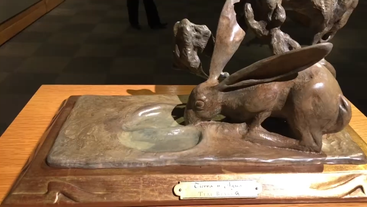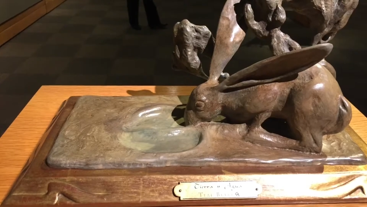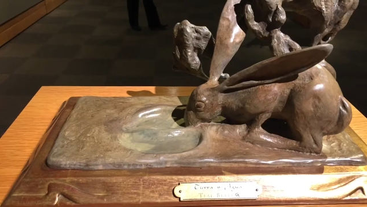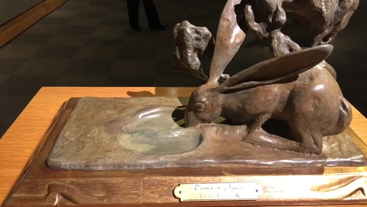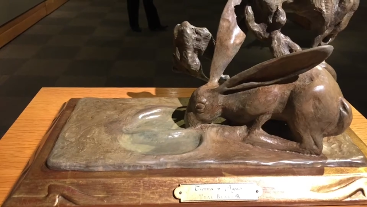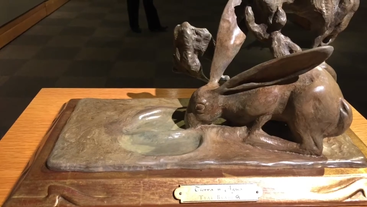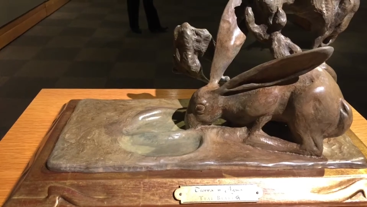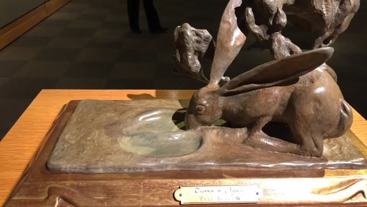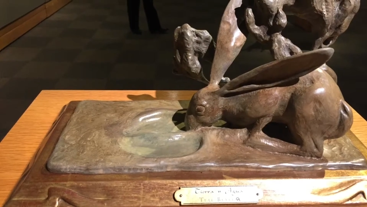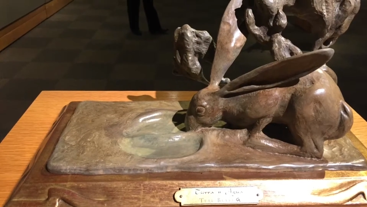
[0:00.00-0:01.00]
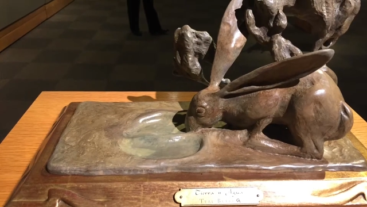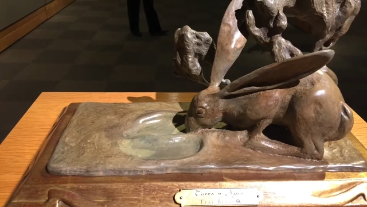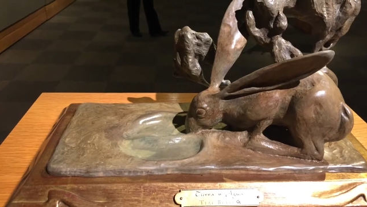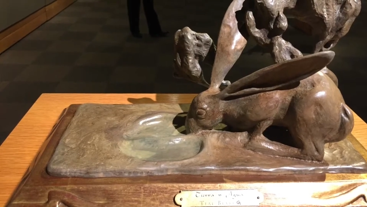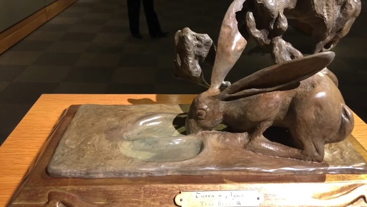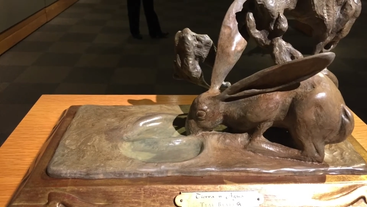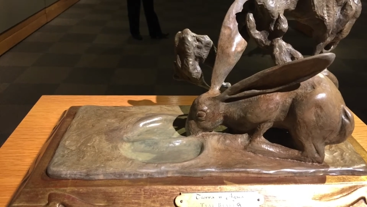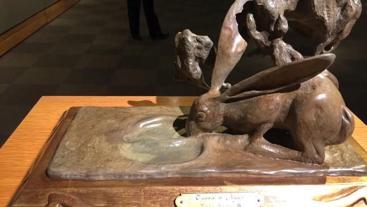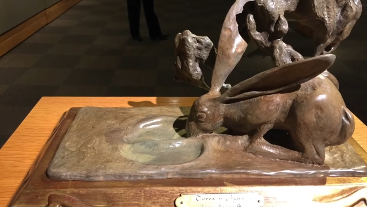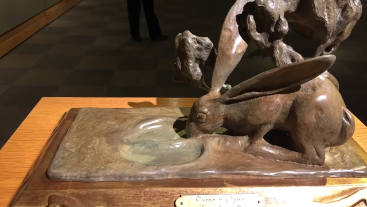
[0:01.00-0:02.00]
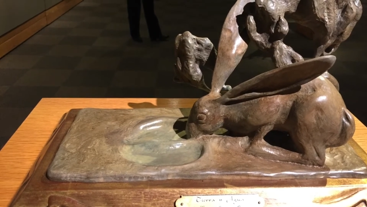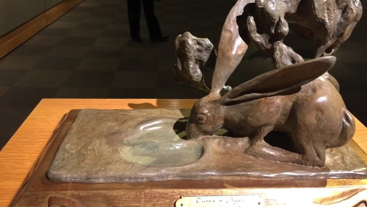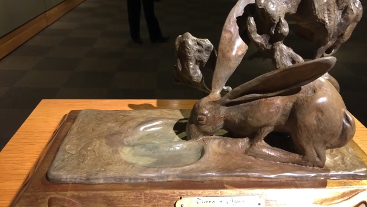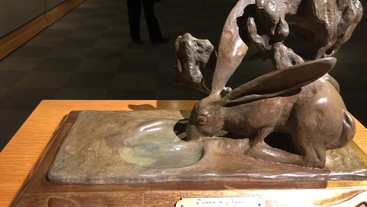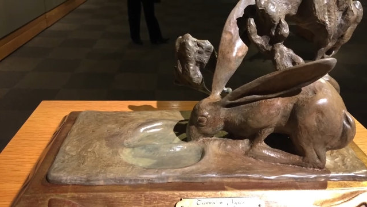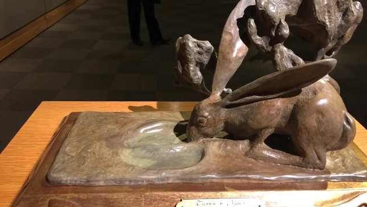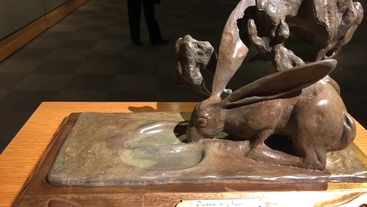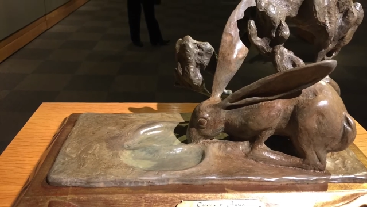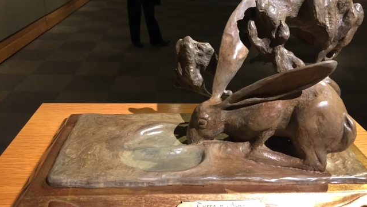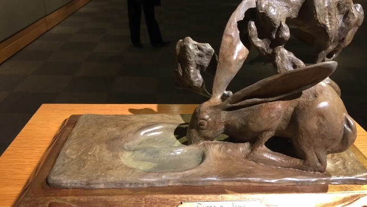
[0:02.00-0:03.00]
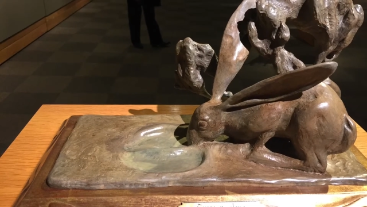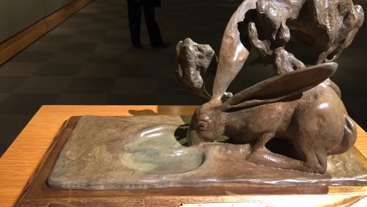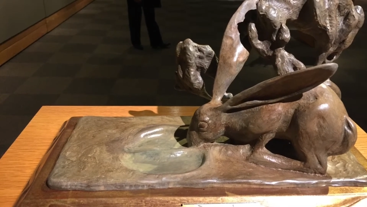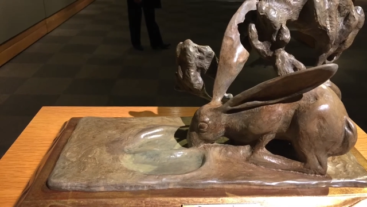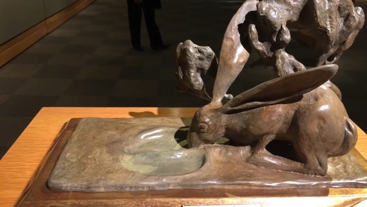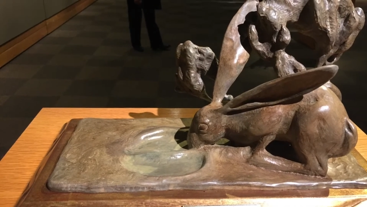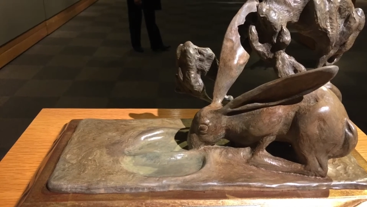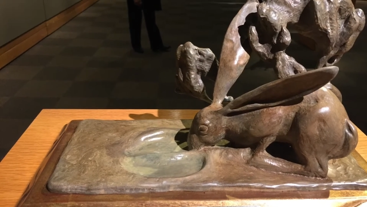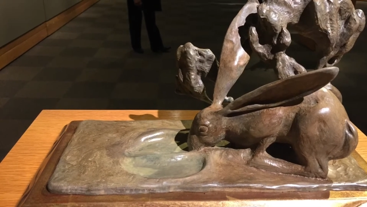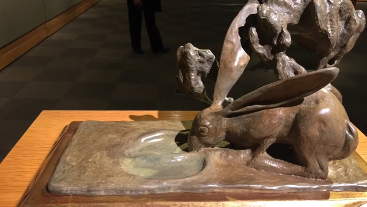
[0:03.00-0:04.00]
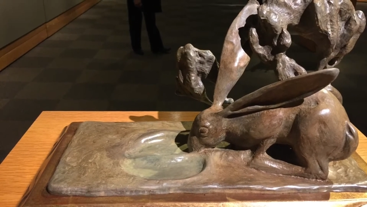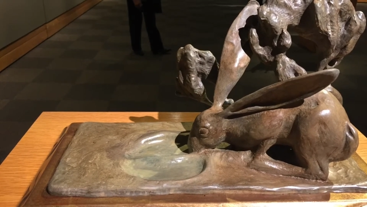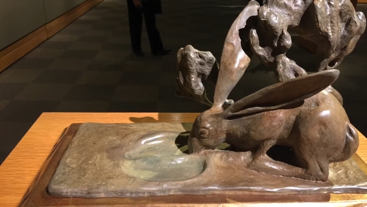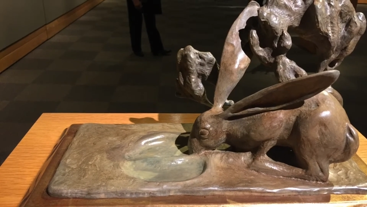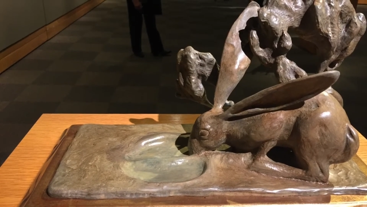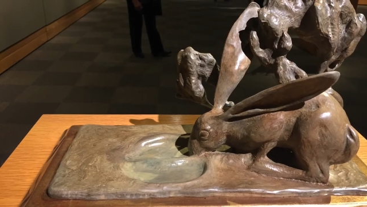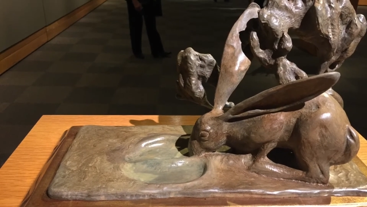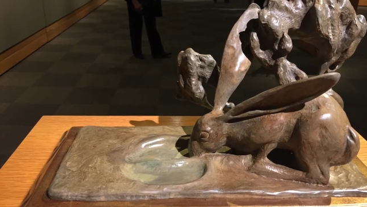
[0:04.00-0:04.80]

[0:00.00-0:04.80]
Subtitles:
(no speaker visible)